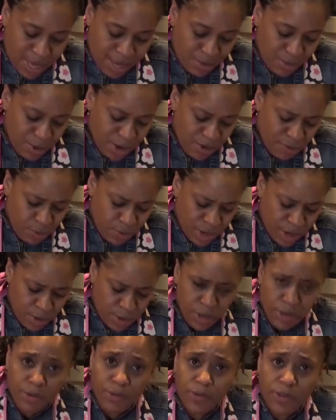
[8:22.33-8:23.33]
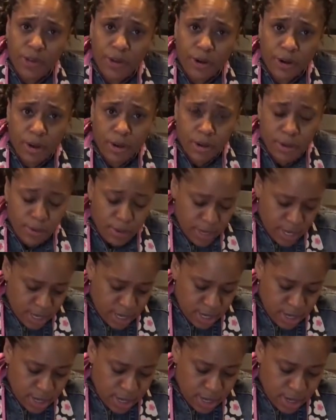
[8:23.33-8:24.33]
And whatever we don't use here, I'll go
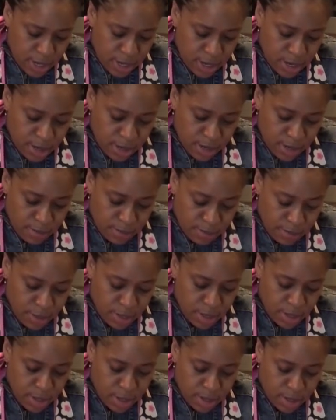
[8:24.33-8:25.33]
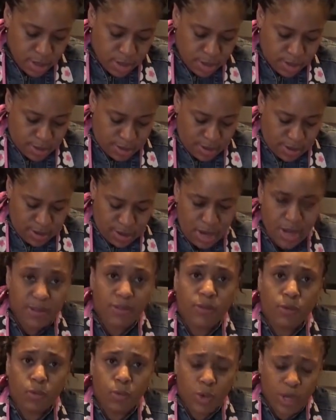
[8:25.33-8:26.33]
ahead and put
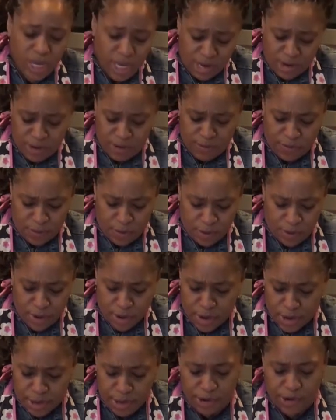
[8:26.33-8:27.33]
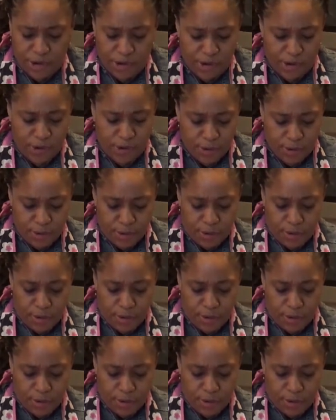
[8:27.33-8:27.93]
as a wedge for a garnish.